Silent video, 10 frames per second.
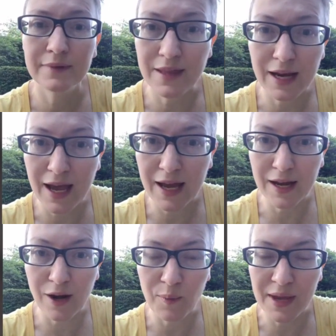I then
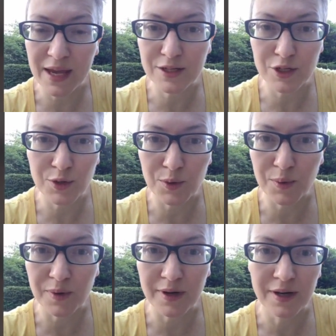had a week
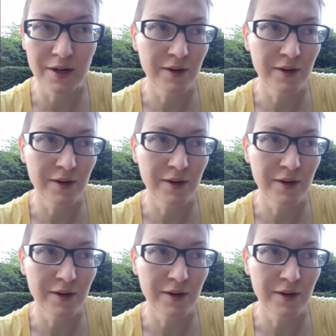to